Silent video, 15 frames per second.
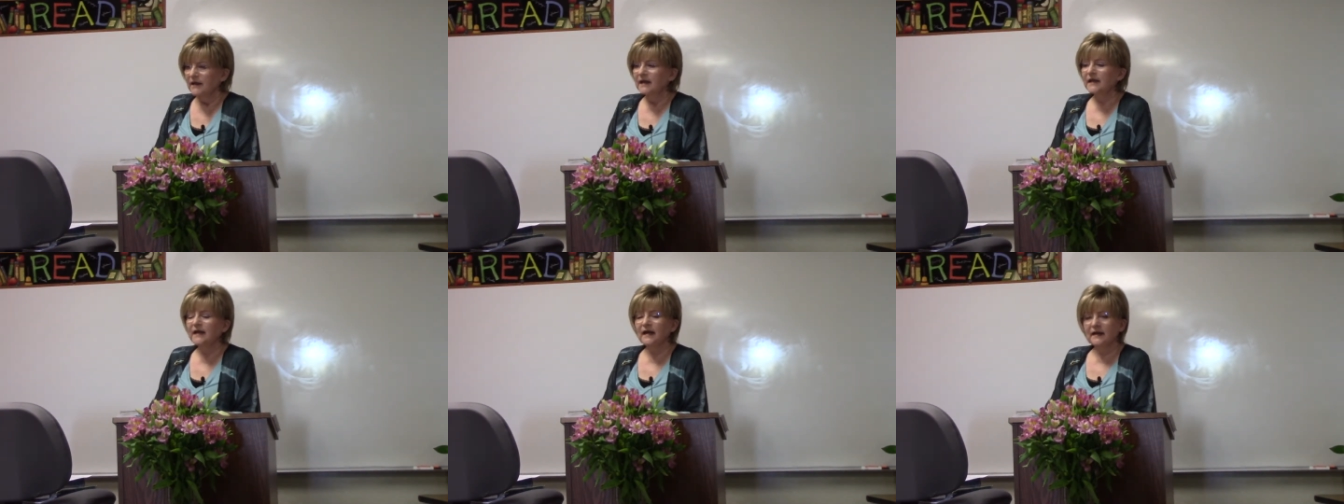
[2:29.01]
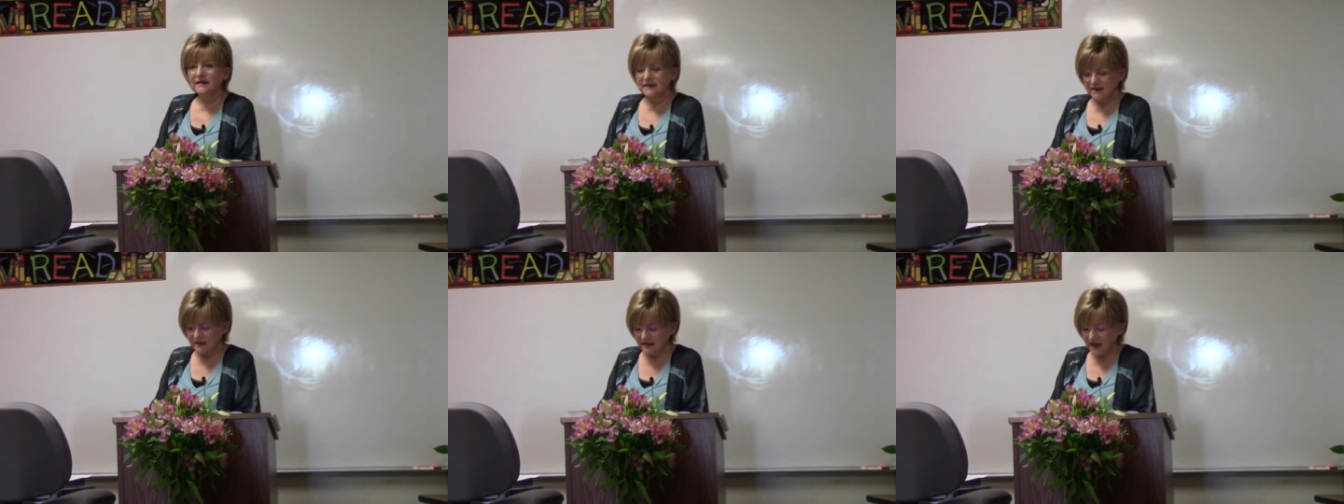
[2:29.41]

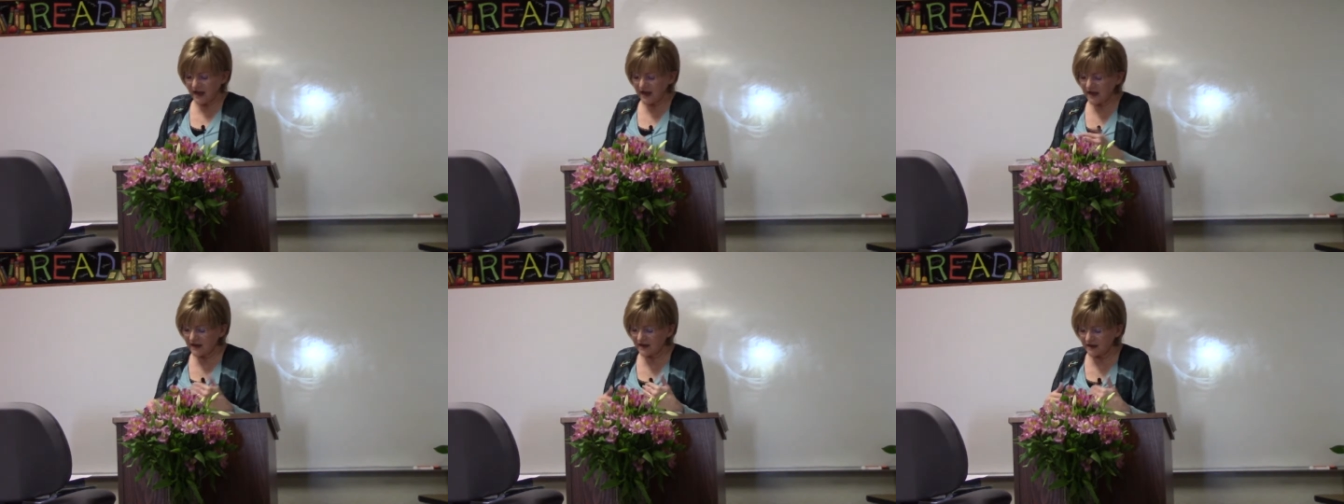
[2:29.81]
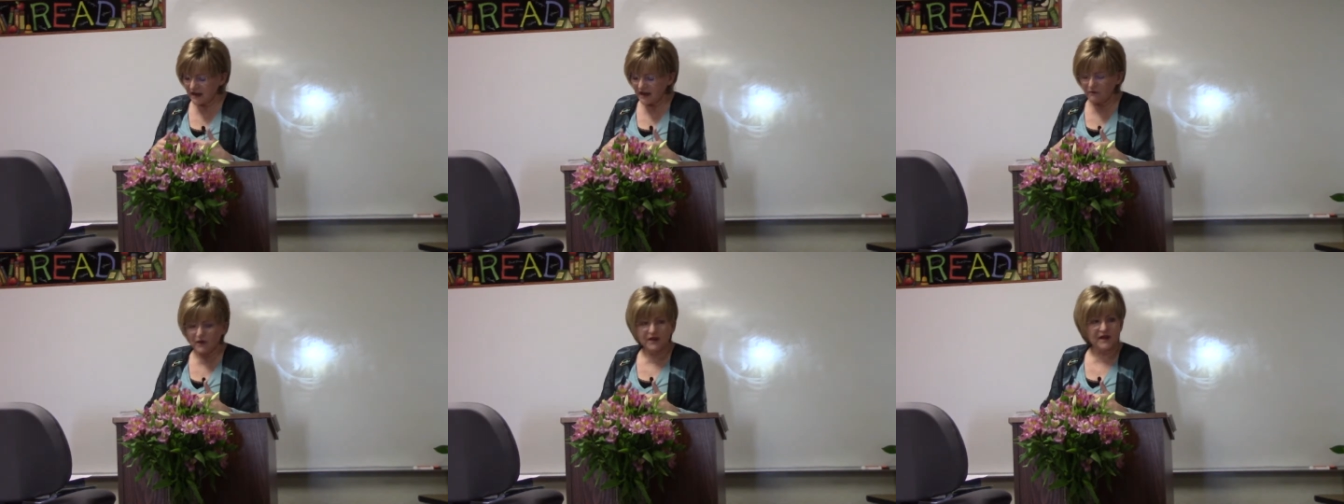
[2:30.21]
Yes, they
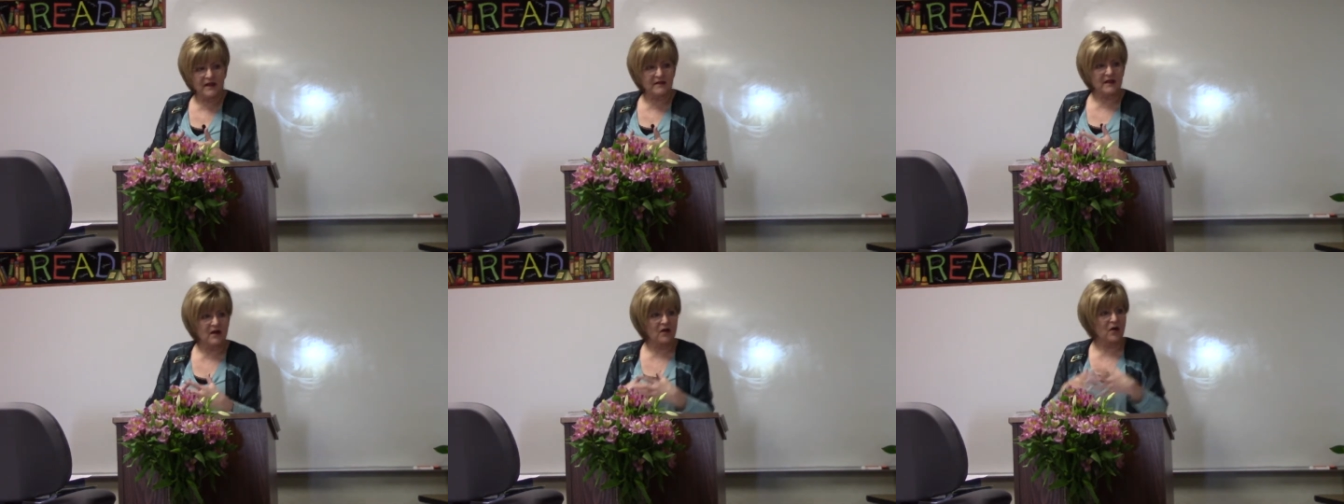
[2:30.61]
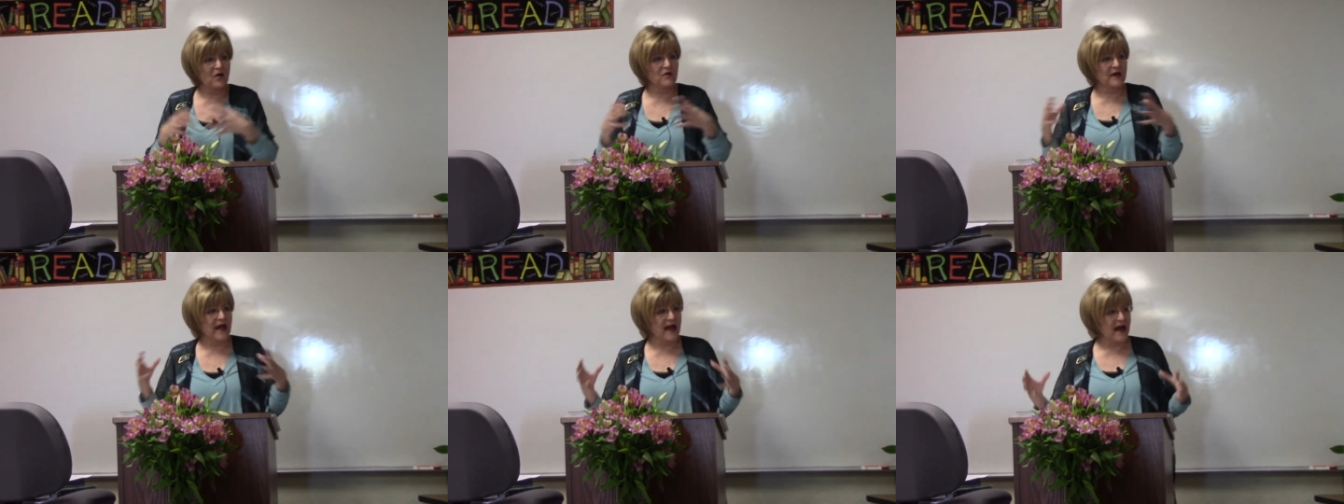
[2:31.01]
within their
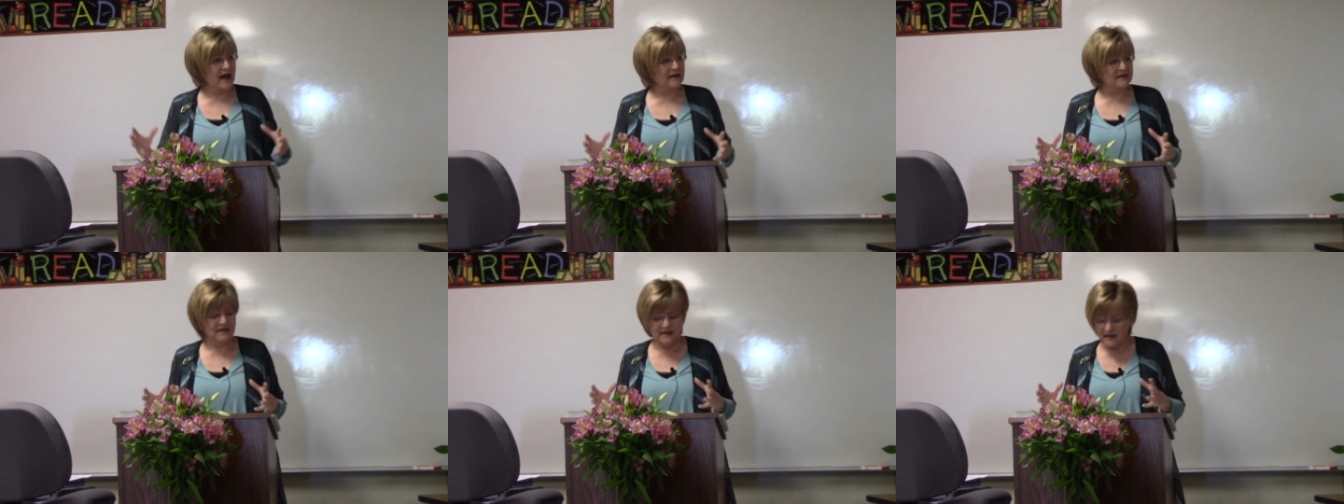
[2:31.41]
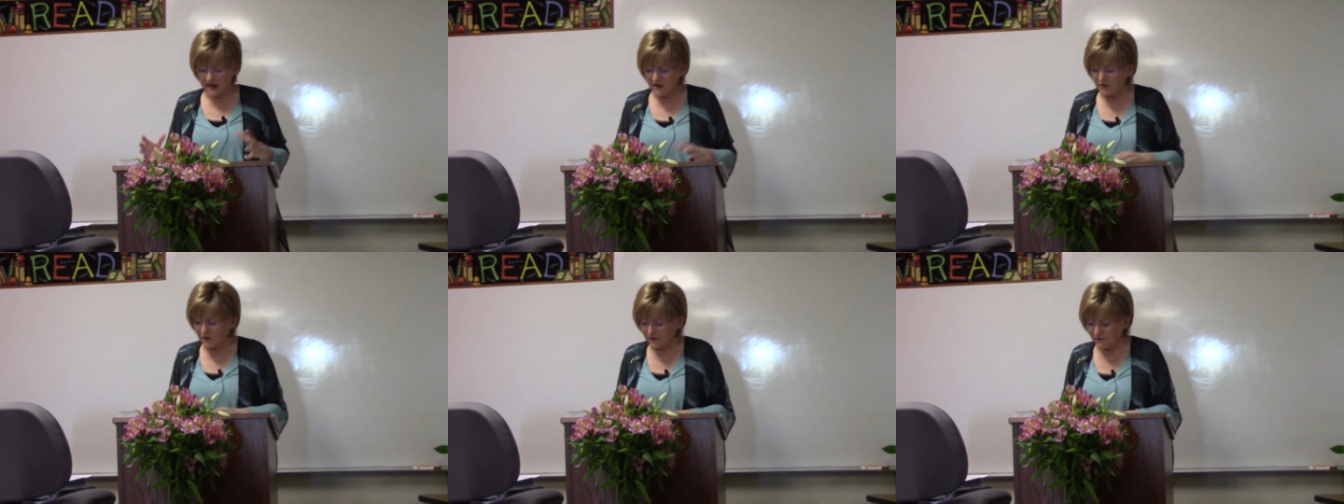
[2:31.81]
own caste
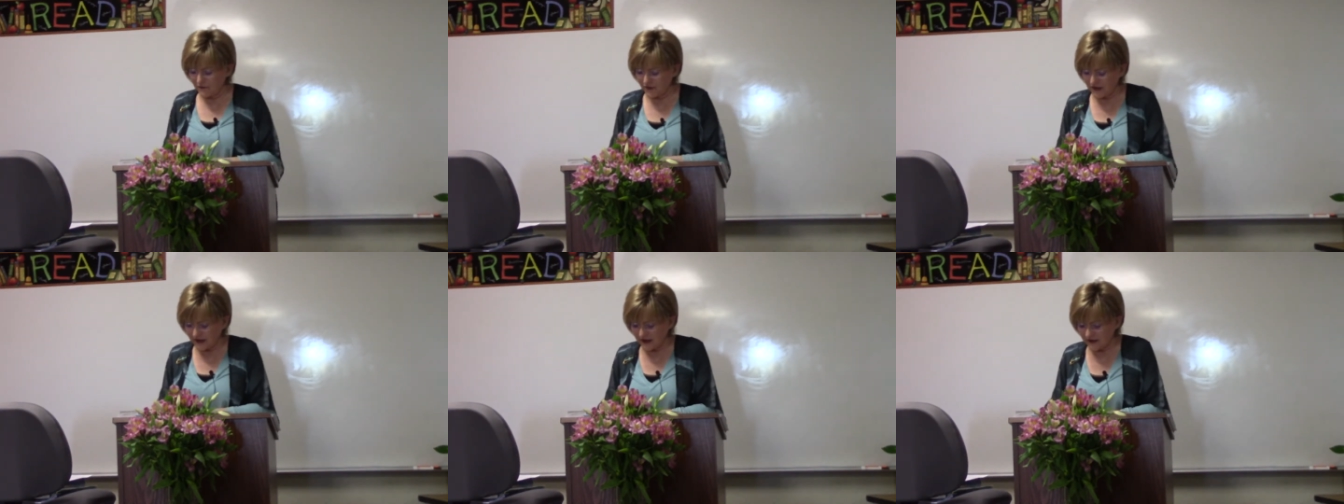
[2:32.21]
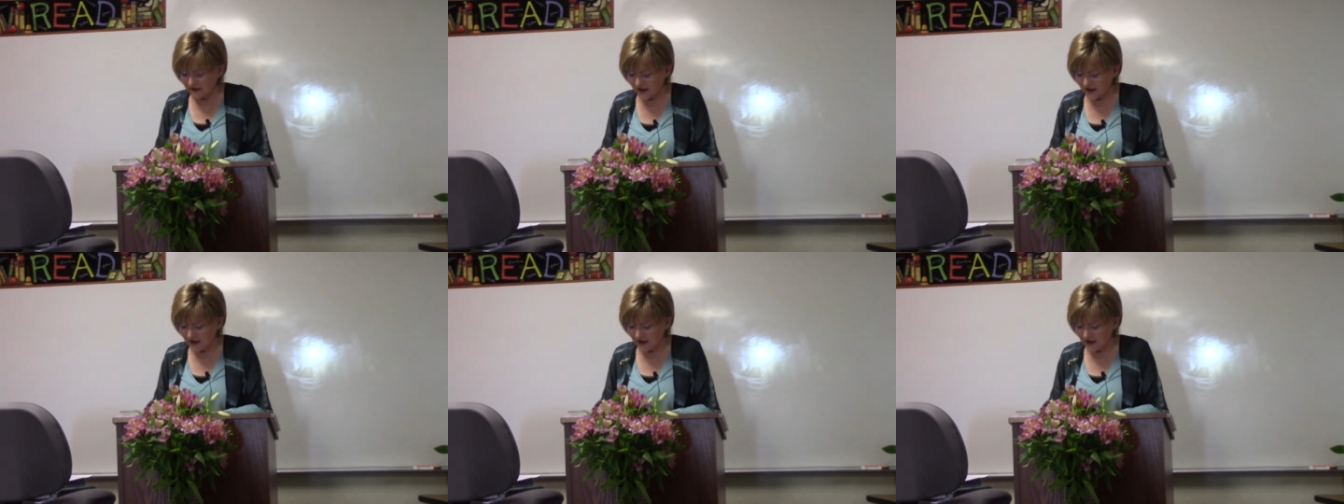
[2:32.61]
they were free.